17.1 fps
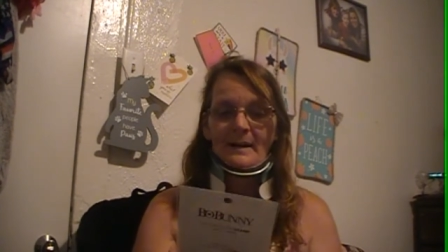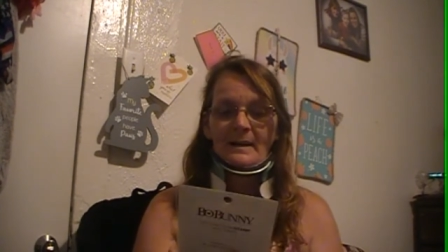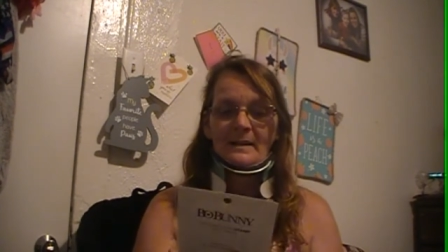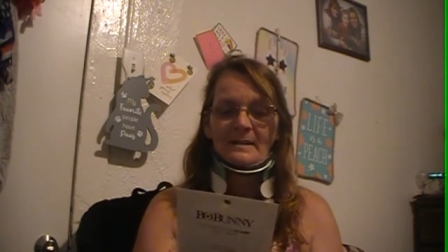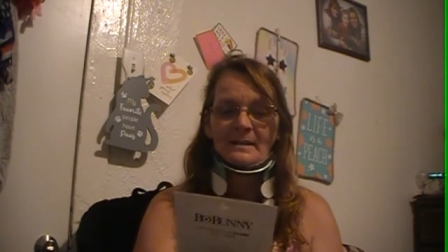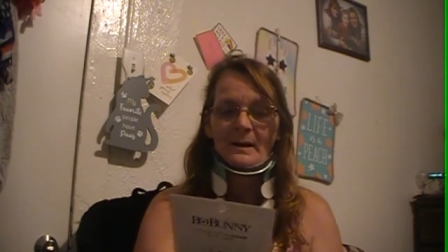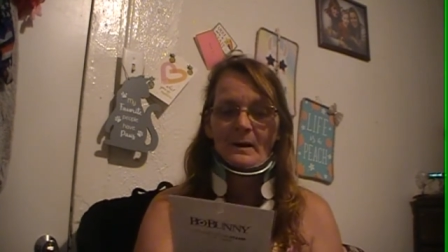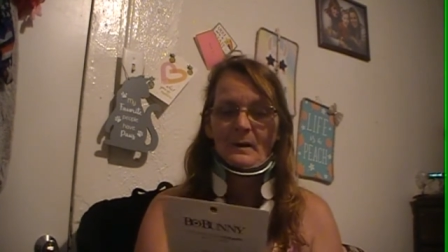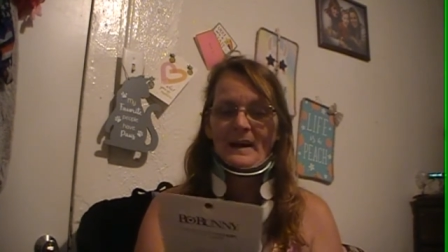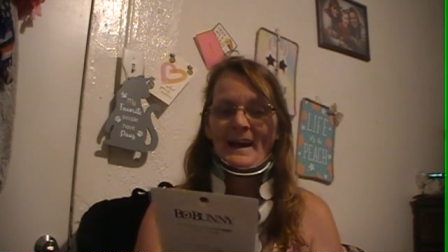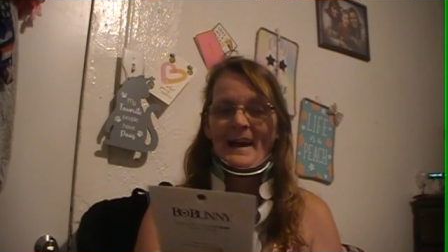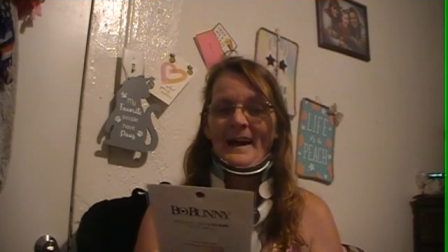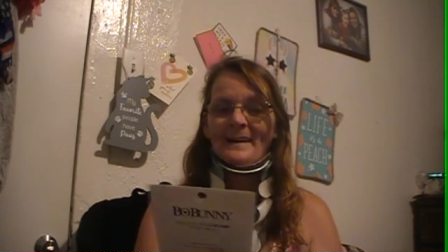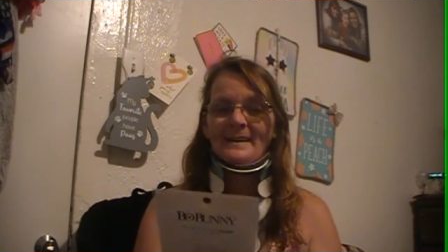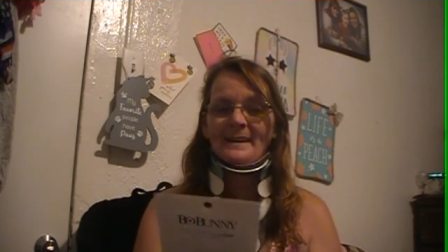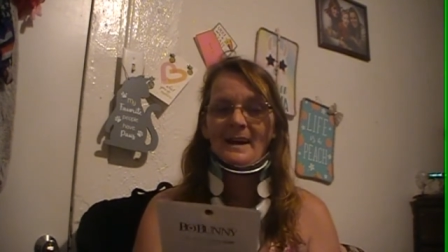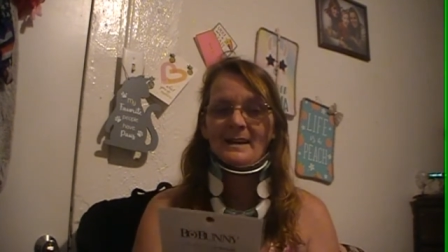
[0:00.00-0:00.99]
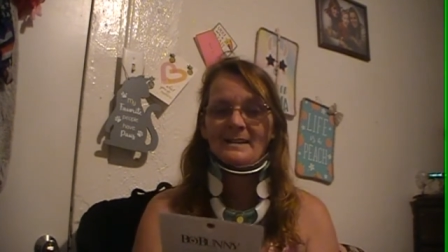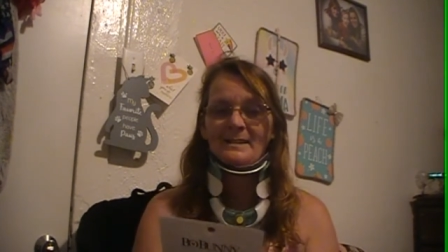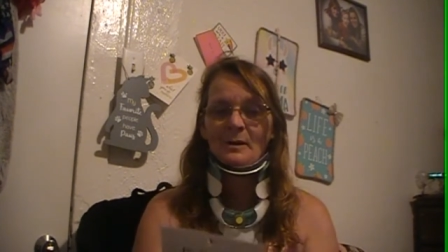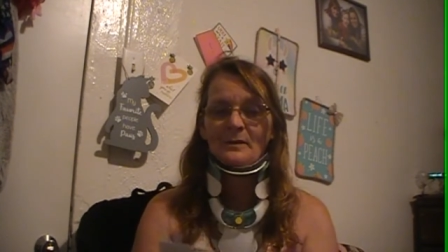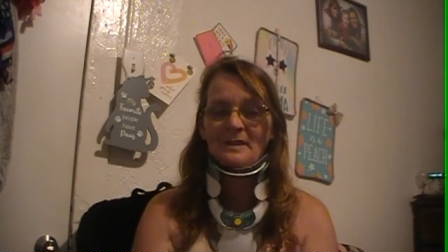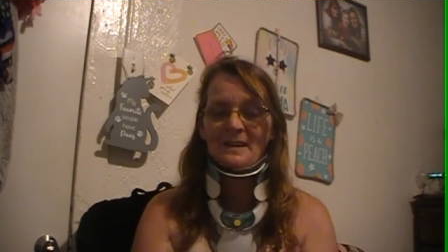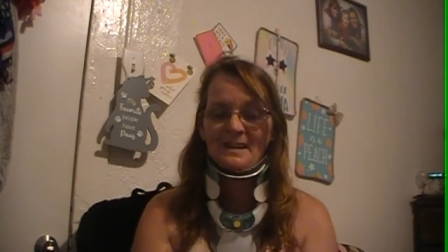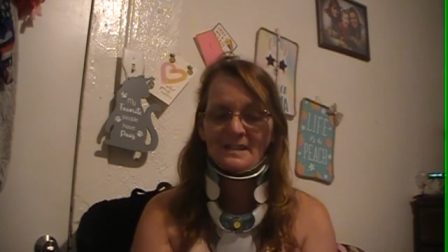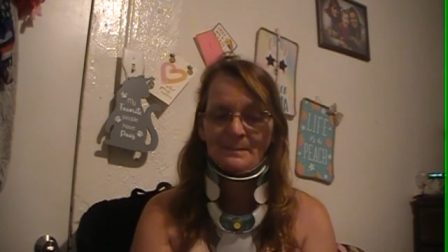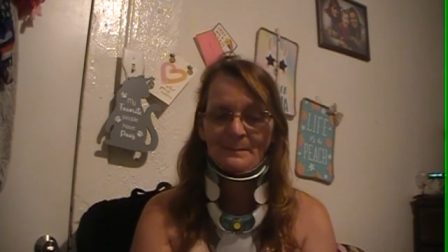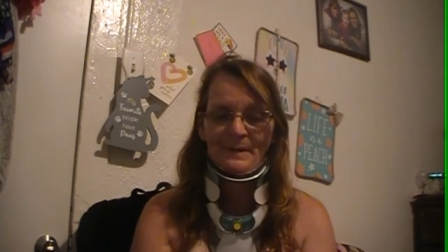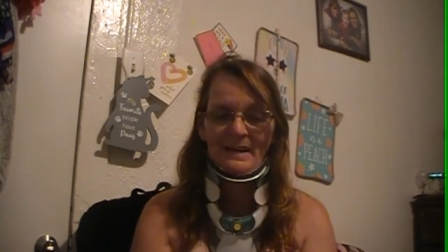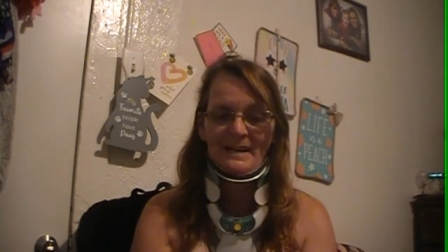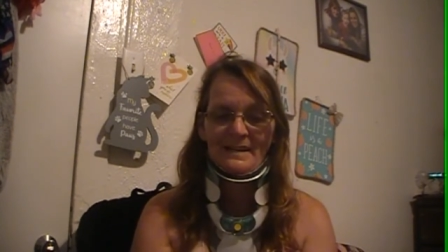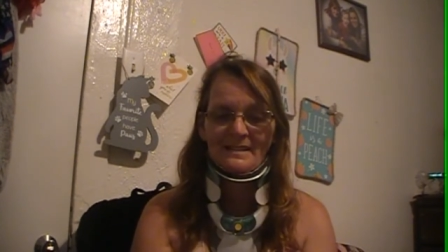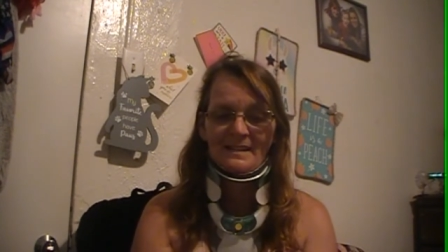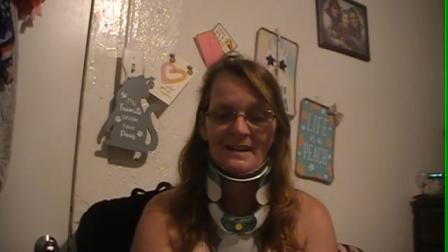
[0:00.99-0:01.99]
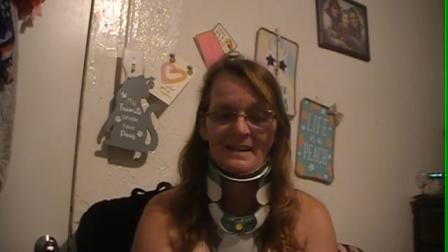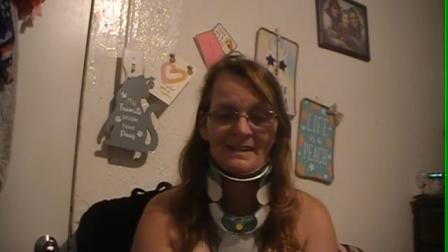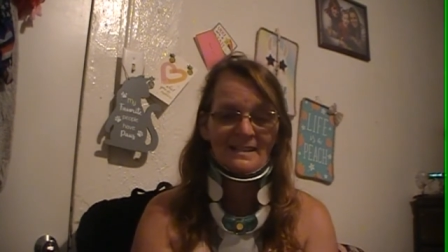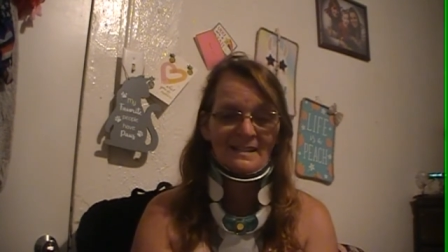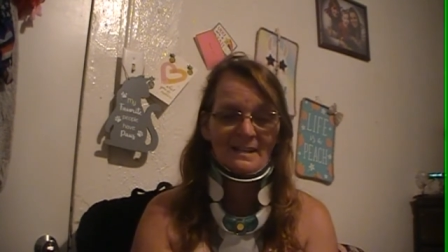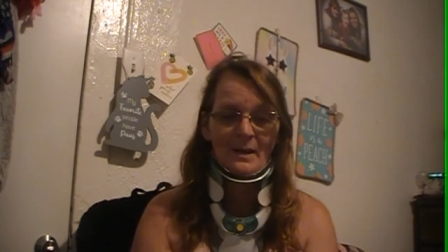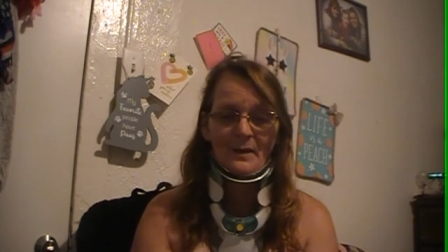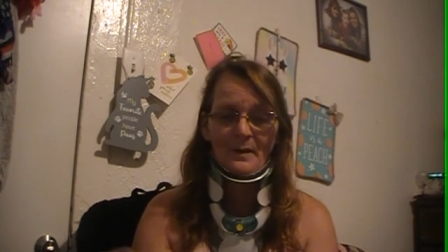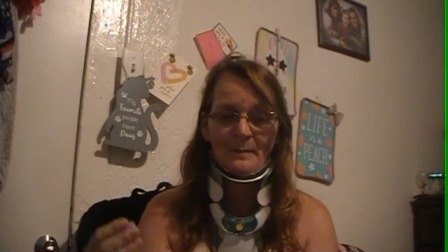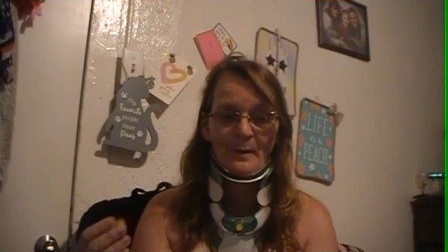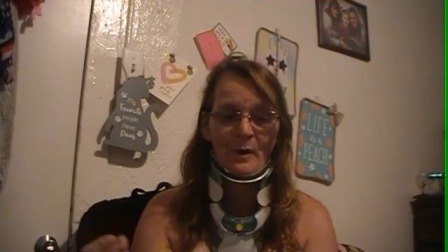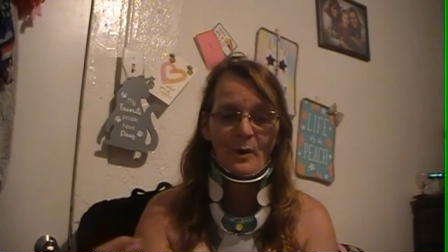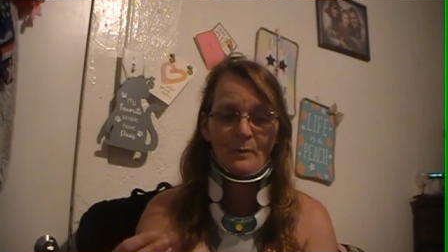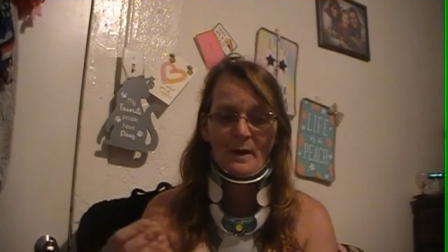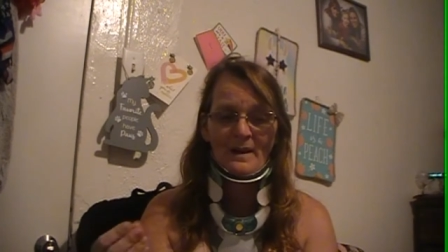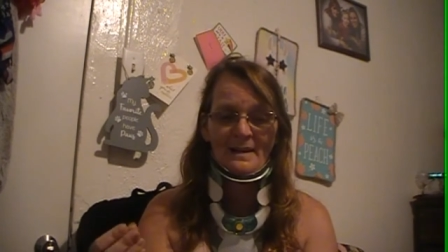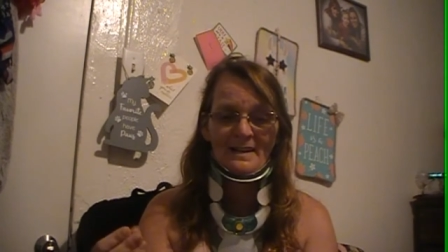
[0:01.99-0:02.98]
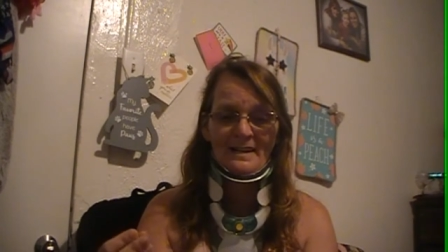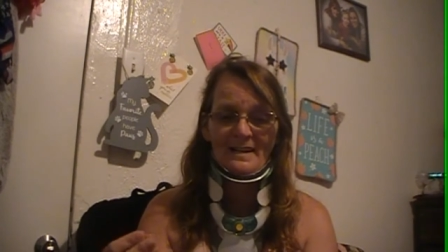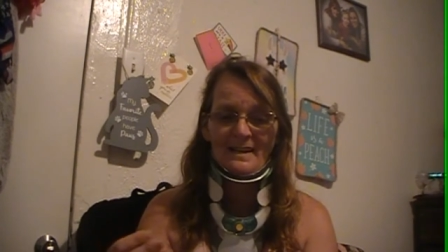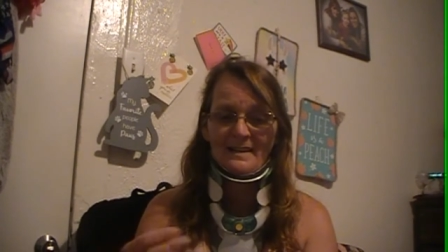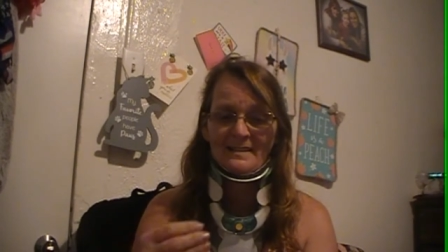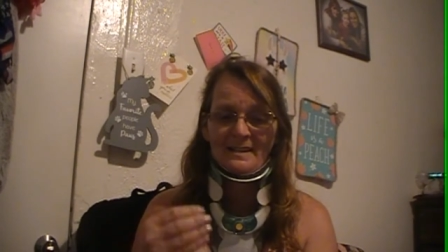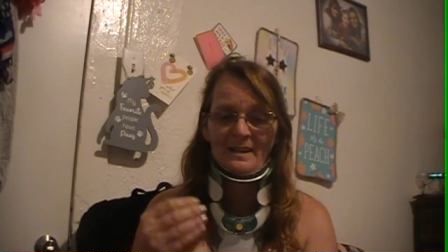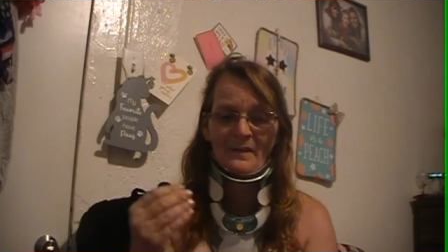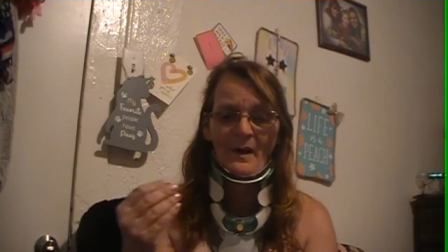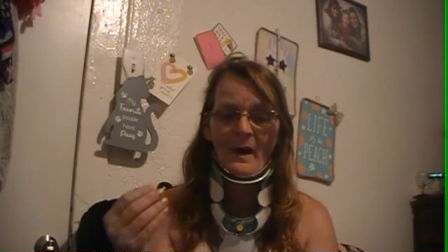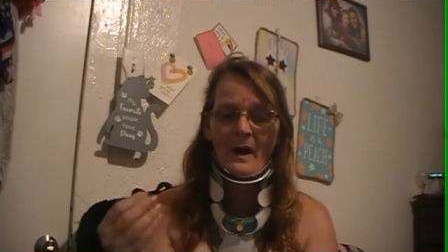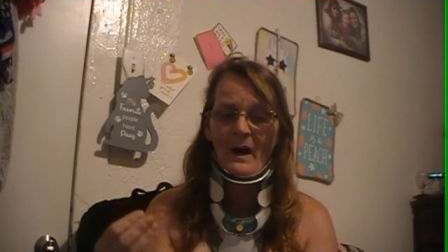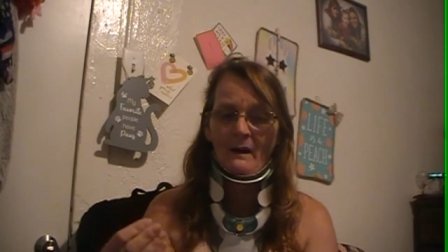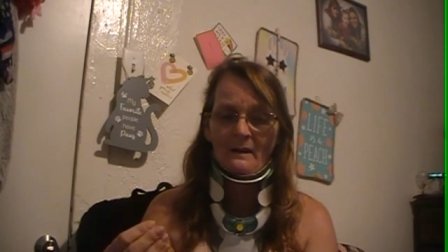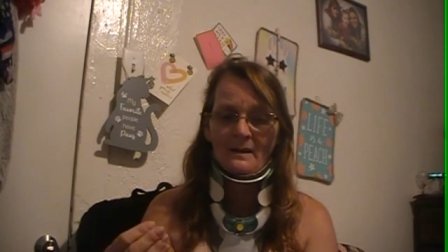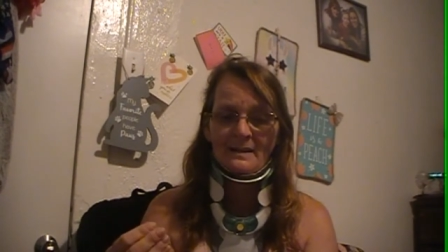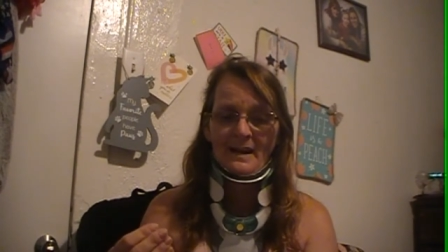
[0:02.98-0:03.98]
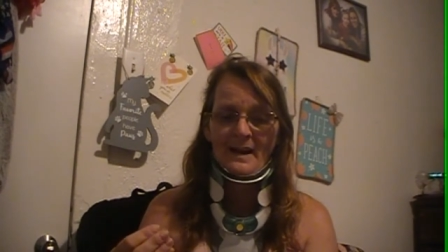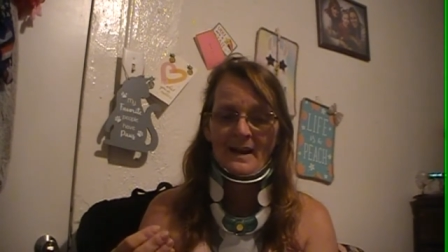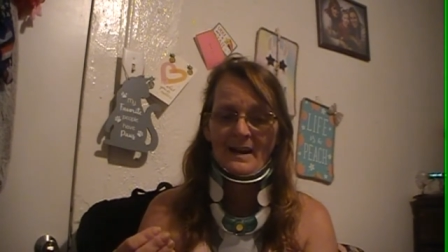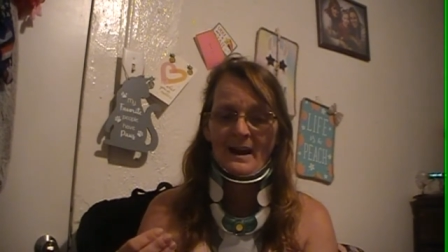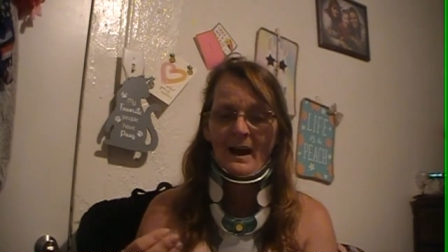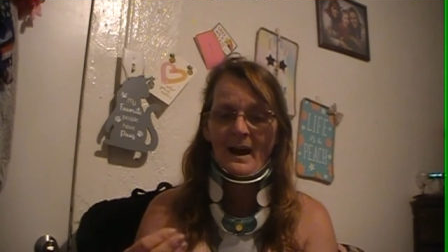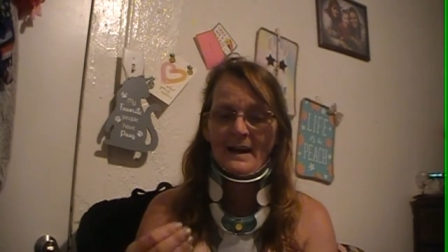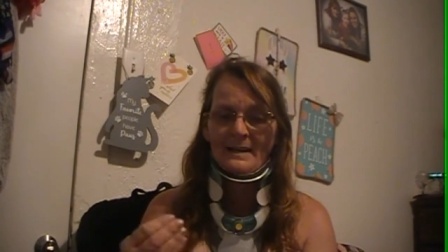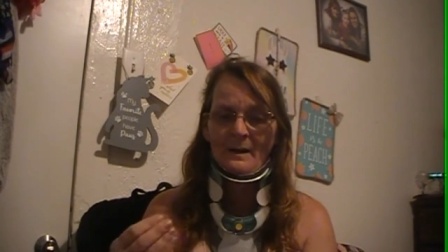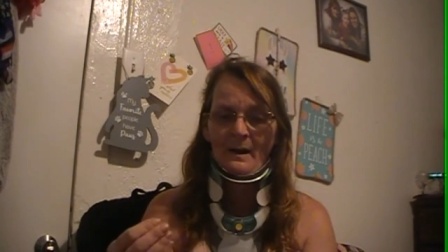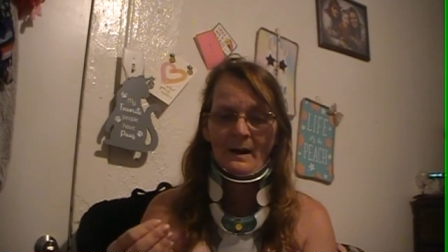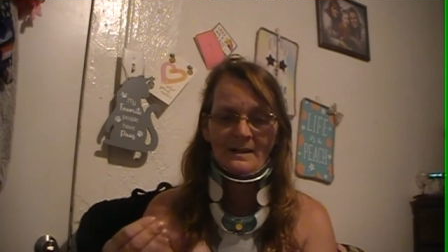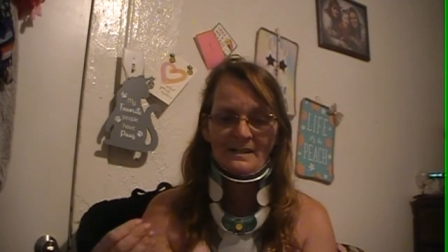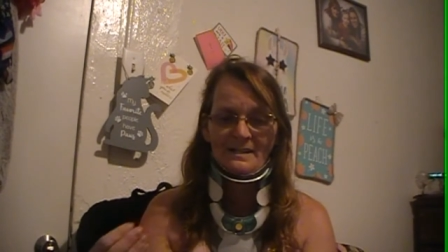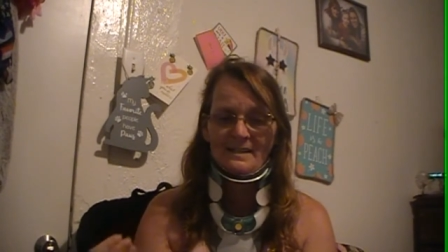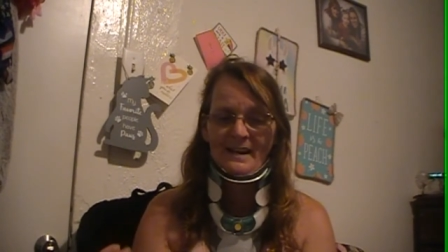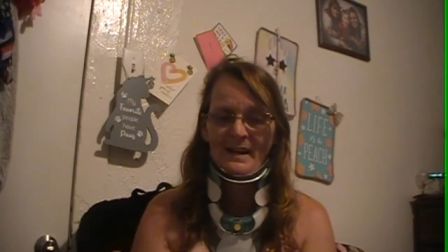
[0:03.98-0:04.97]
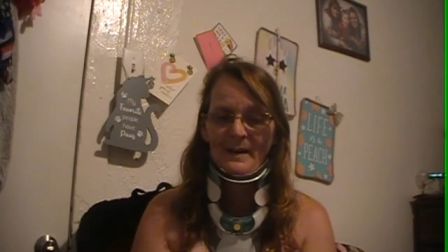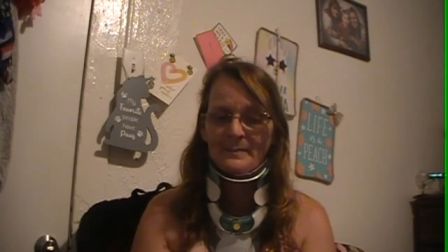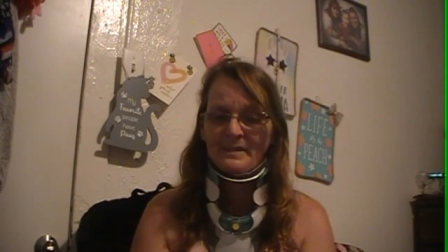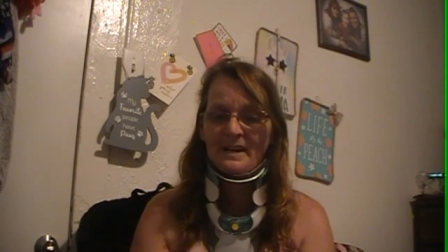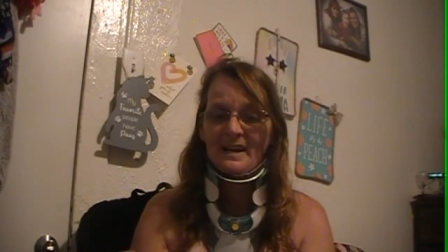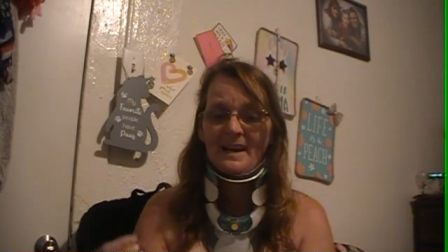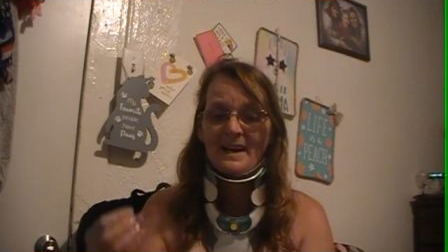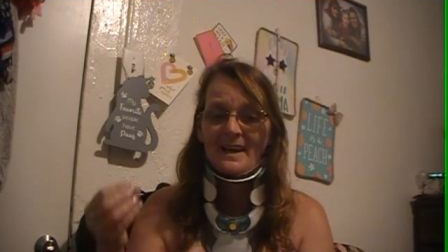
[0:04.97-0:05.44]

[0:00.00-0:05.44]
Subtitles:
So, and so this piece is still the Bow Bunny, is still the holiday icon stamps.